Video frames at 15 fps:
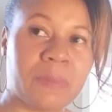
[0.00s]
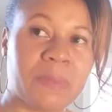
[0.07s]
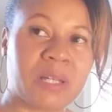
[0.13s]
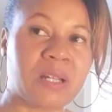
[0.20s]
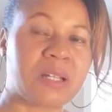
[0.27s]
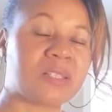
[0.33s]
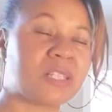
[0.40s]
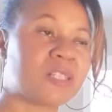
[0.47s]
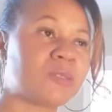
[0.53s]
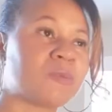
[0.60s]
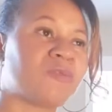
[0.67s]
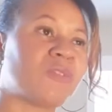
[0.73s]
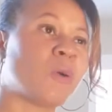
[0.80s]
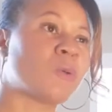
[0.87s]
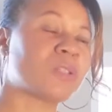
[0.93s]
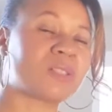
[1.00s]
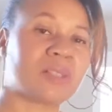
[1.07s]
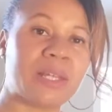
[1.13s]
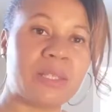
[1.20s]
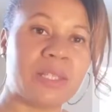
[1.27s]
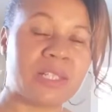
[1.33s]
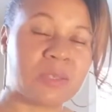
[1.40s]
because his focus
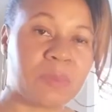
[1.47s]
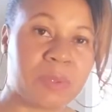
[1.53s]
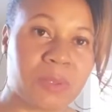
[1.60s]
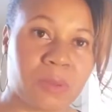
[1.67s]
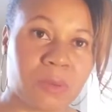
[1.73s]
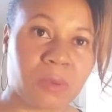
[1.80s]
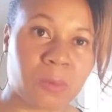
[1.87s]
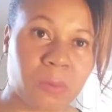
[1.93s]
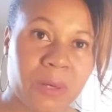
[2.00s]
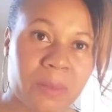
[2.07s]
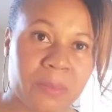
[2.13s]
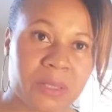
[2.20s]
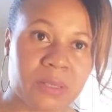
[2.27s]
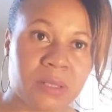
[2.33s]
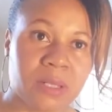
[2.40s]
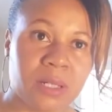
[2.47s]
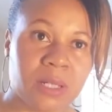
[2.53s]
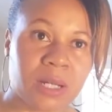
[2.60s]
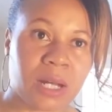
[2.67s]
lately has been on the women.